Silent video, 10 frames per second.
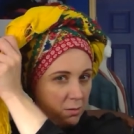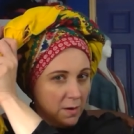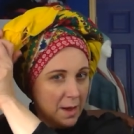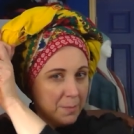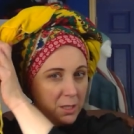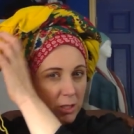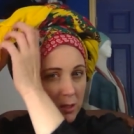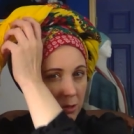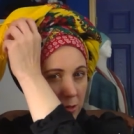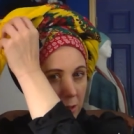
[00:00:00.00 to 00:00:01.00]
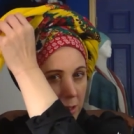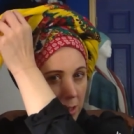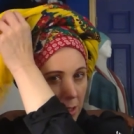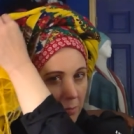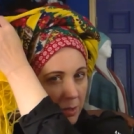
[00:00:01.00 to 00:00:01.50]
wrap. It just looks
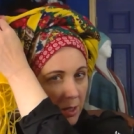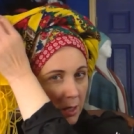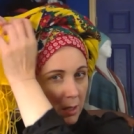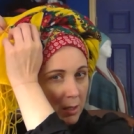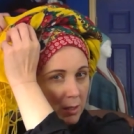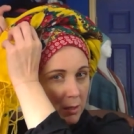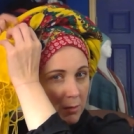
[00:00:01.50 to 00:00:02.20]
complicated.